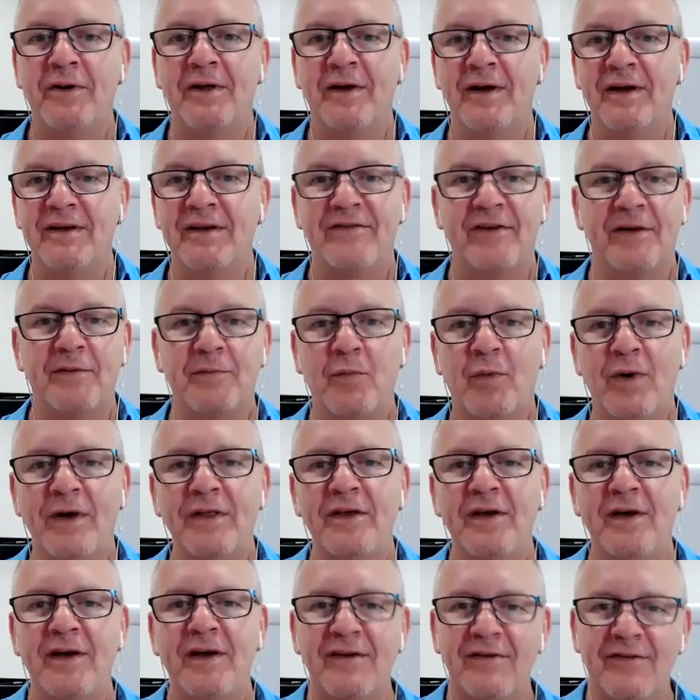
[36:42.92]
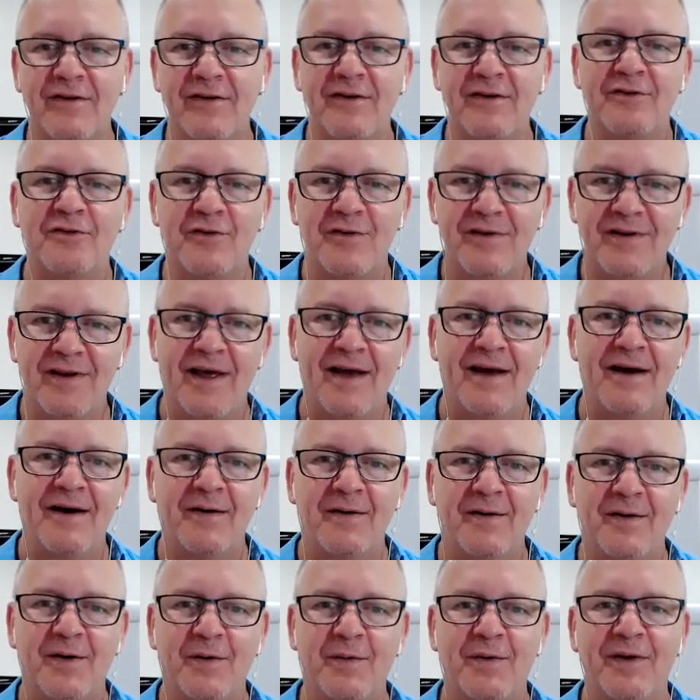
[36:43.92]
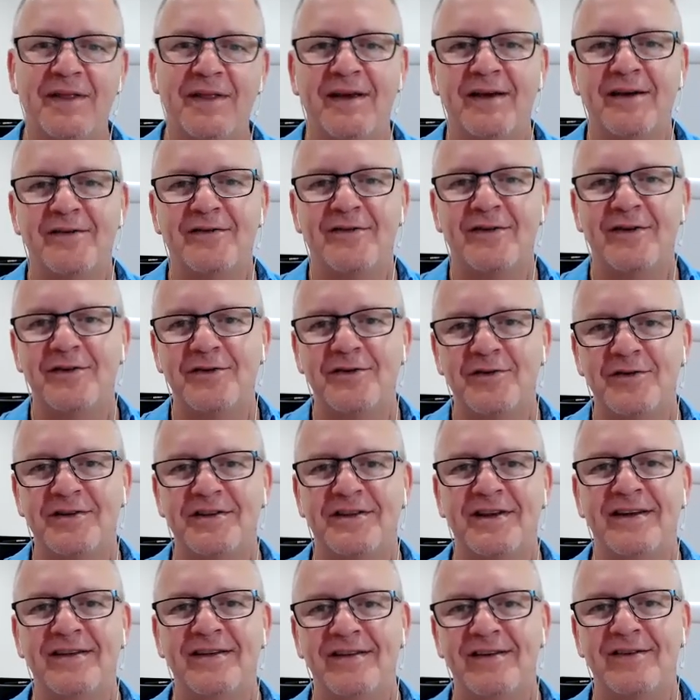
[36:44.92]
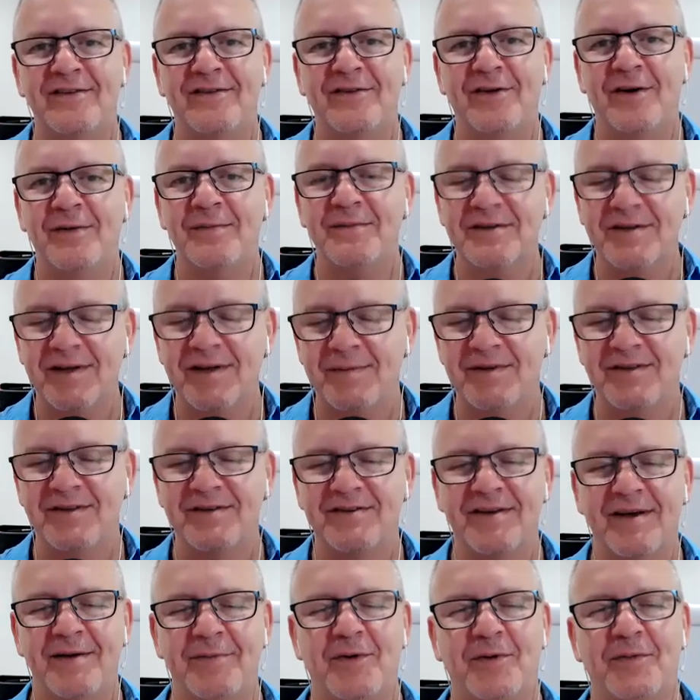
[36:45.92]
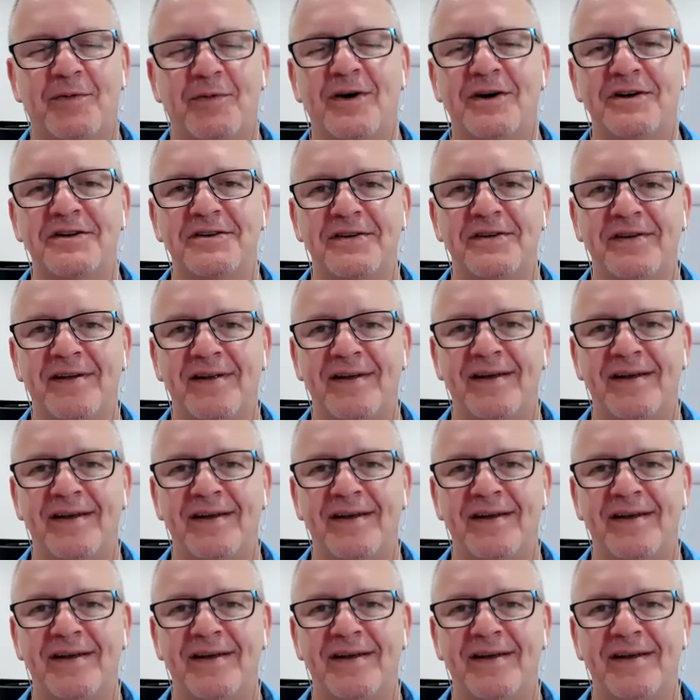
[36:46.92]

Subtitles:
he said, whether you get surgery now or whether you get surgery in 10 years' time, it's going to be the same operation.